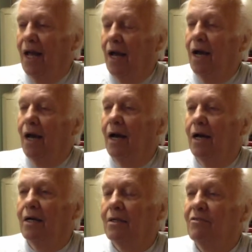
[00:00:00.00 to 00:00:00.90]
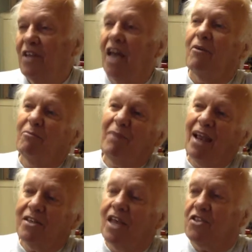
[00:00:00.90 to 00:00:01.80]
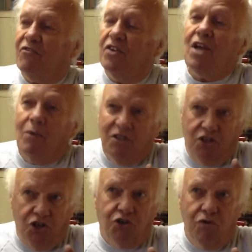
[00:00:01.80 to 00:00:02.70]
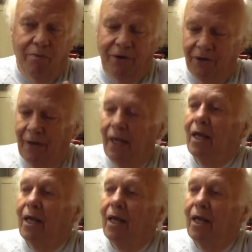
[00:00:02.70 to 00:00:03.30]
Not, I guess officially, I was a distributor.